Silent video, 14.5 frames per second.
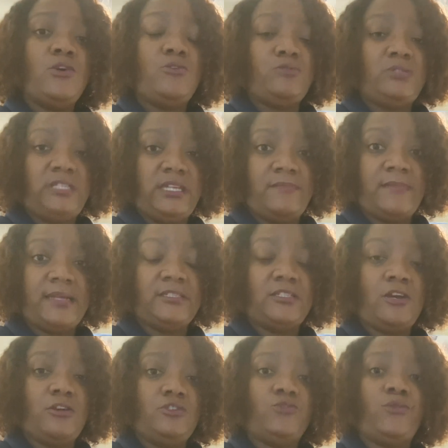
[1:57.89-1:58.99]
who did my
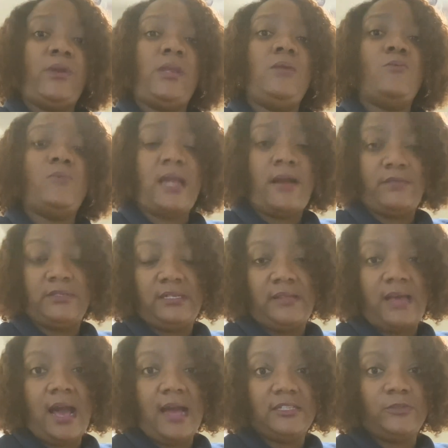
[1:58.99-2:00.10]
surgery when I was in
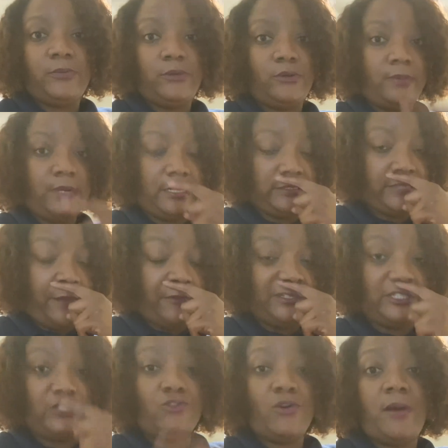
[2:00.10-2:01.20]
the hospital, because that was
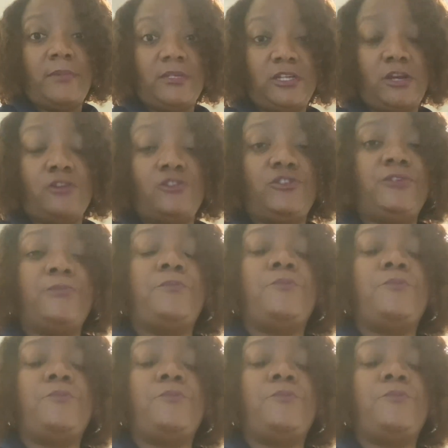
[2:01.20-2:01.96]
the trauma surgeon.